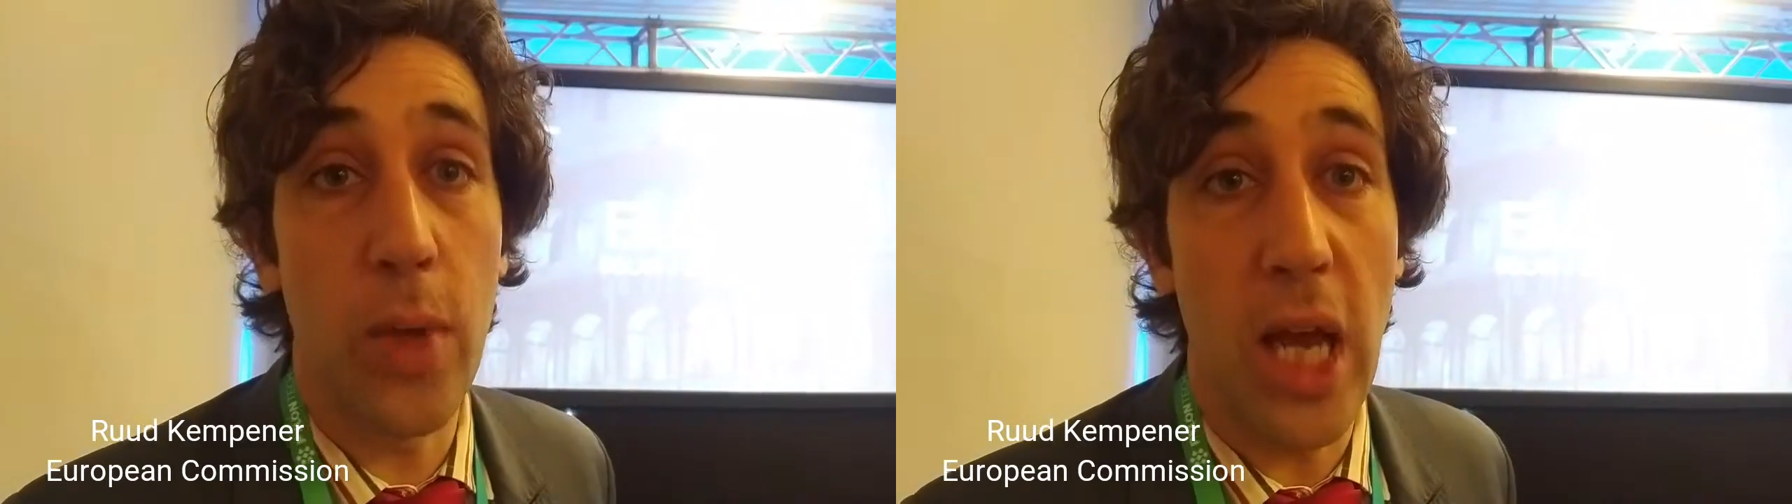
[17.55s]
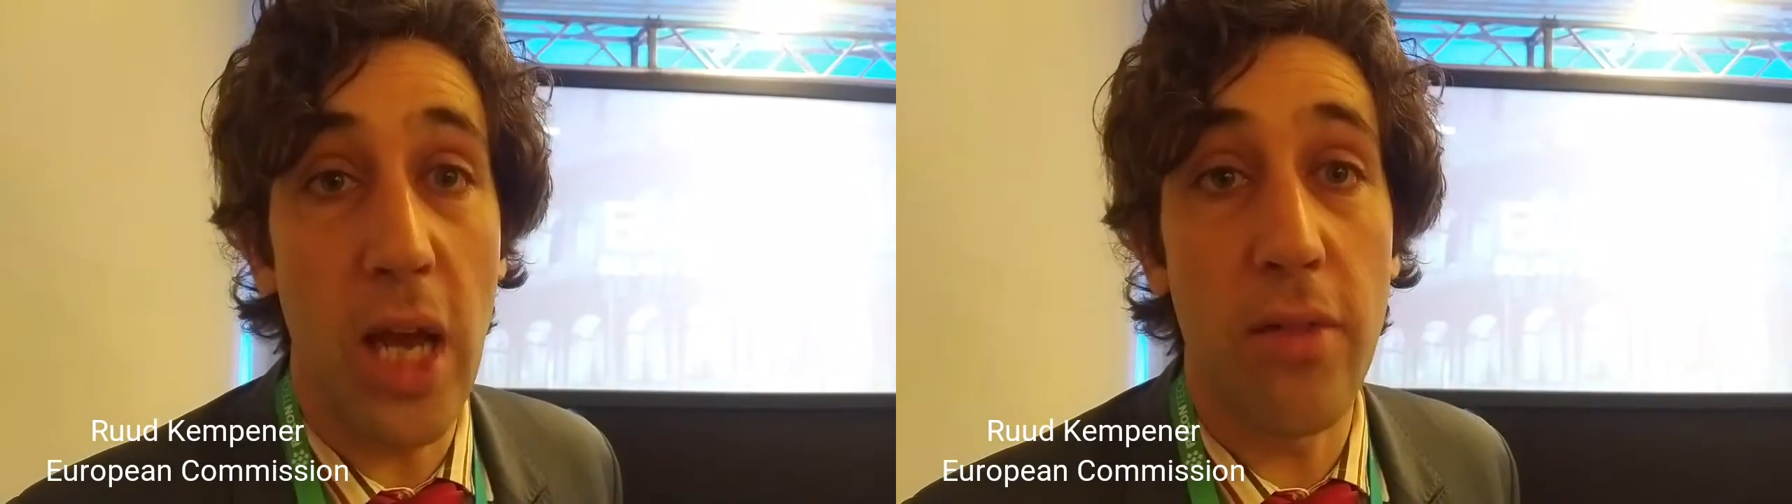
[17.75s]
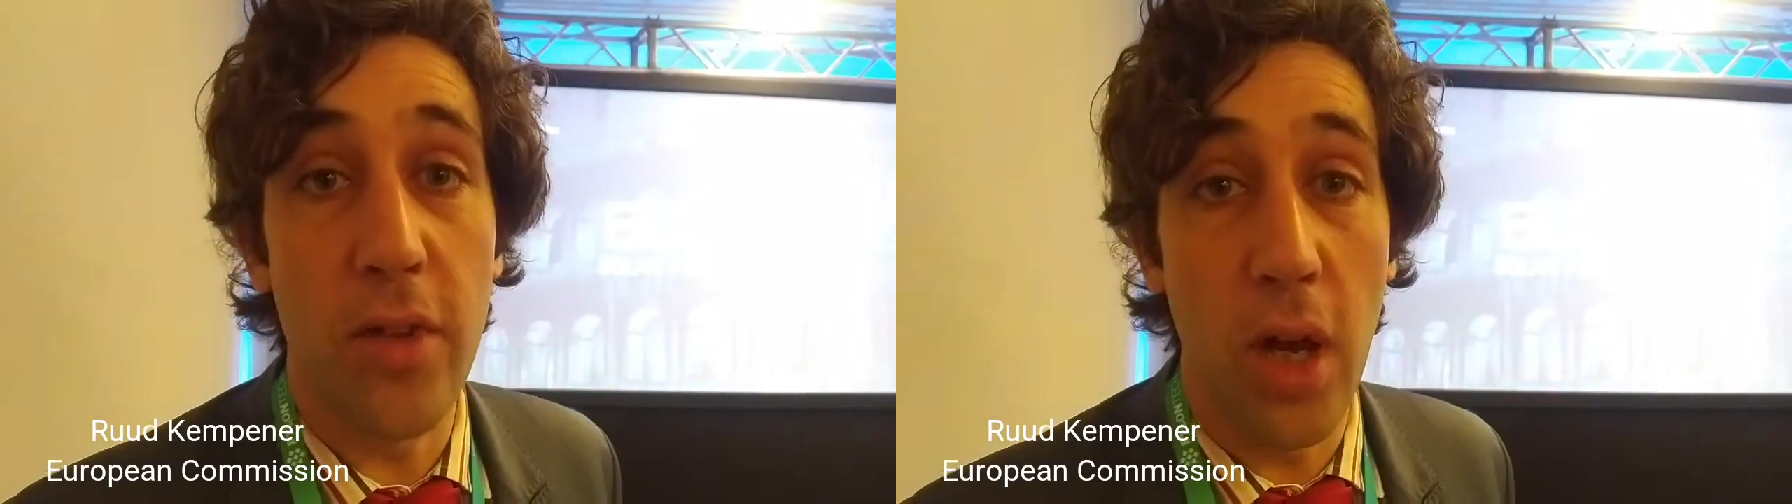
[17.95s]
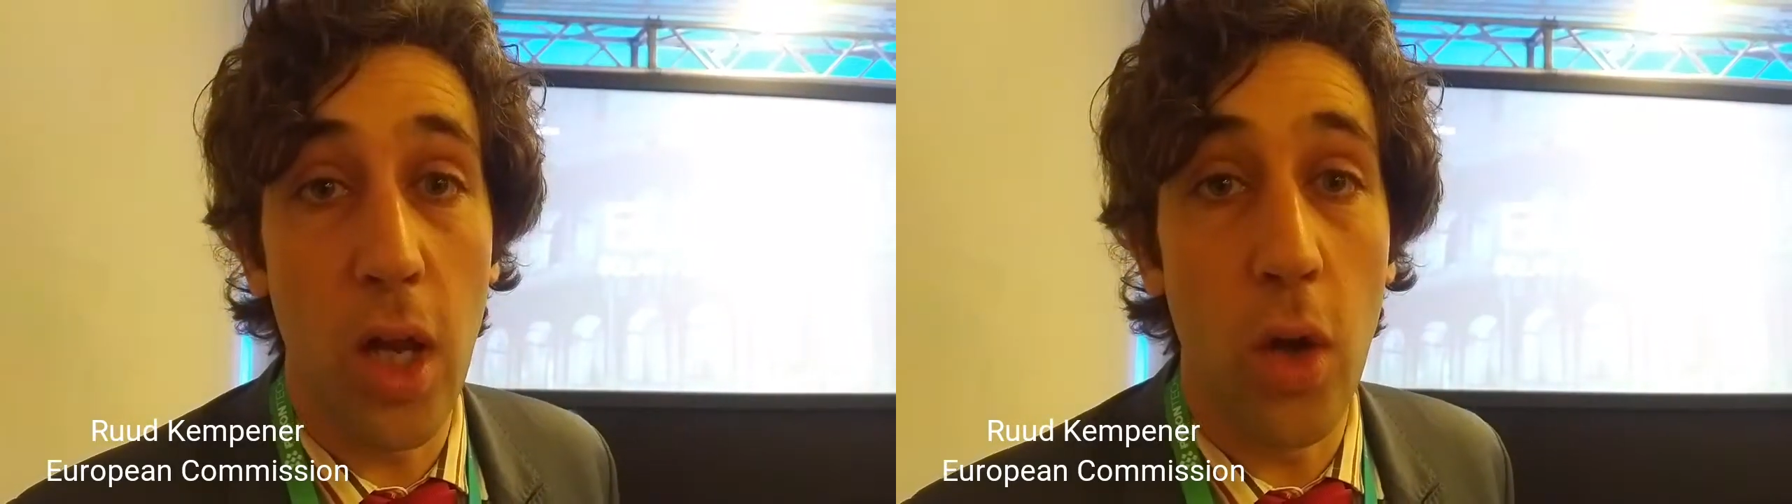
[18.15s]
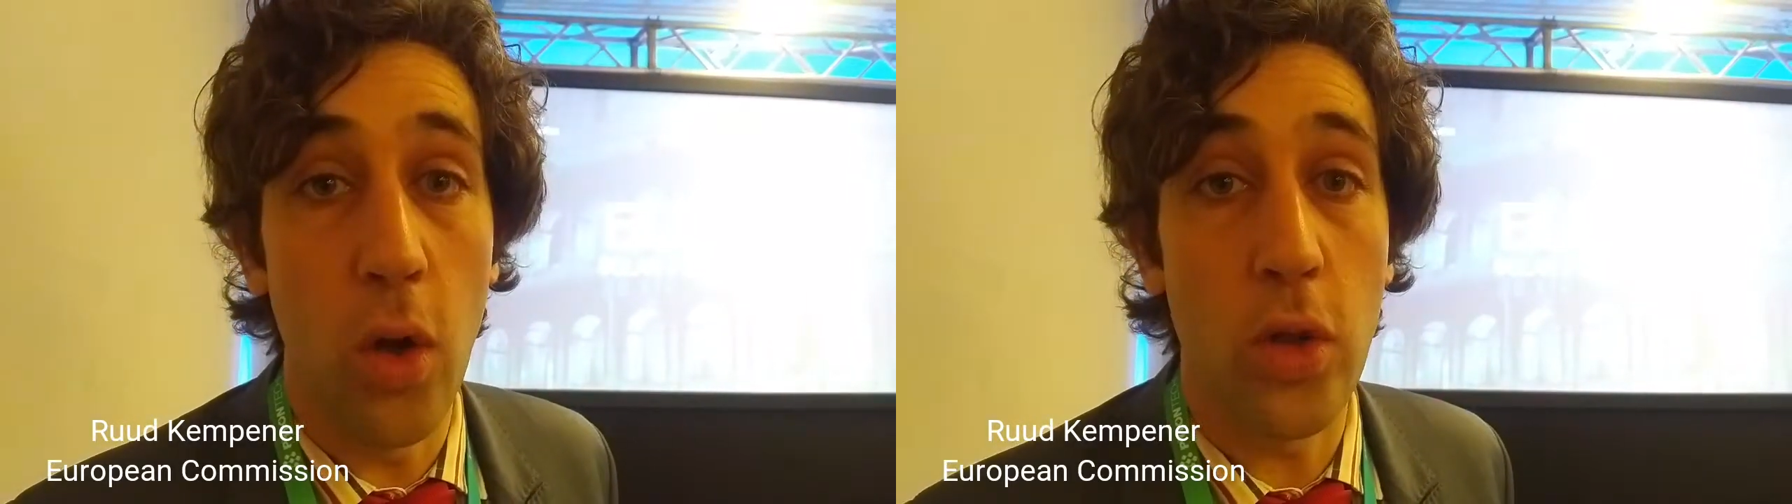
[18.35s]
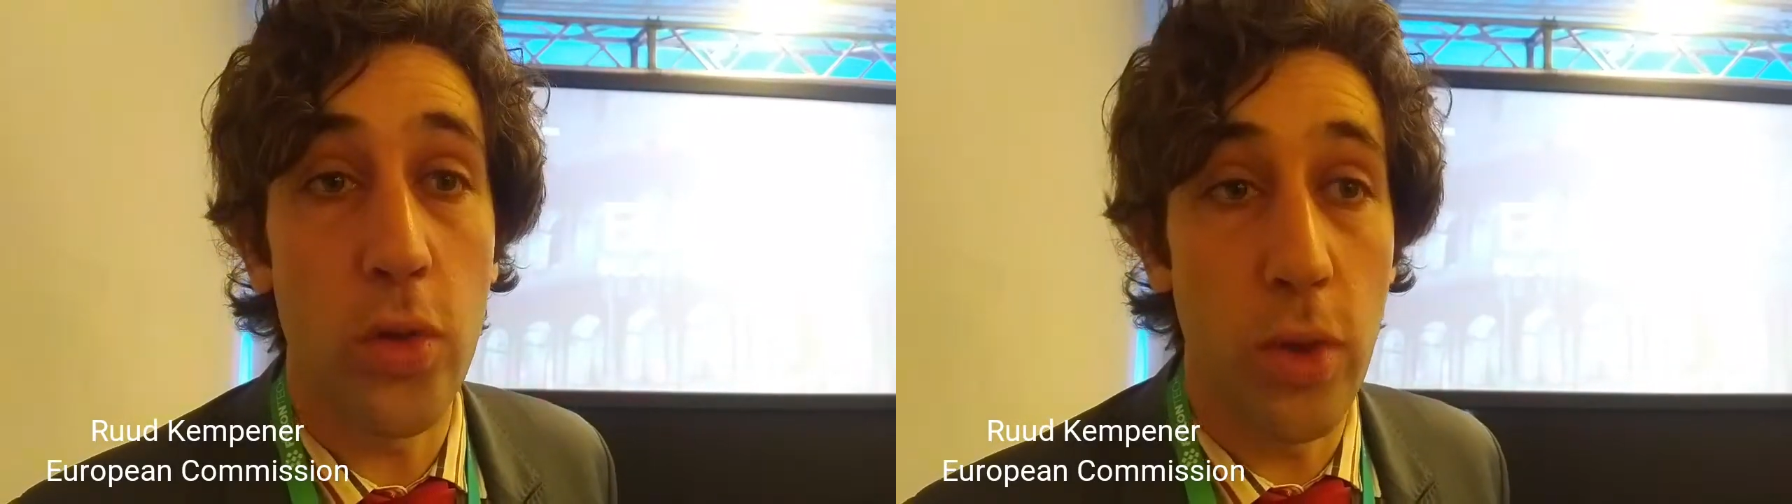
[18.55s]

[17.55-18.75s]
we have dialogues